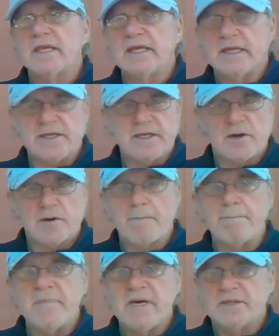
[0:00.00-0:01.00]
in their
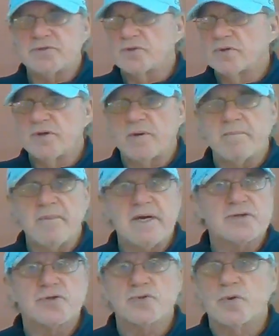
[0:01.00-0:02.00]
measure. Their
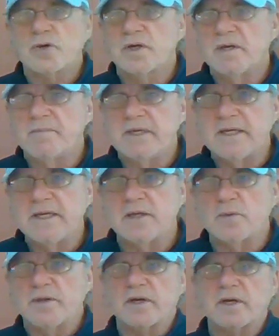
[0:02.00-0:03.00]
measures were going to be
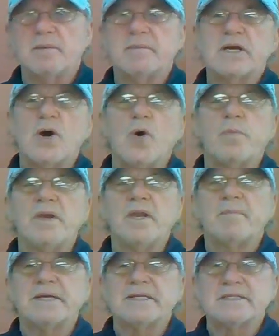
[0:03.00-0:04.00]
equal. They're going to be opened
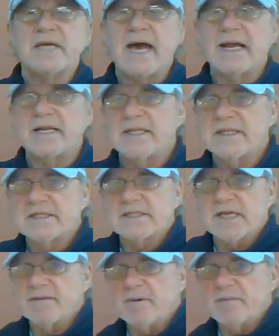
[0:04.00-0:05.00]
up exactly the same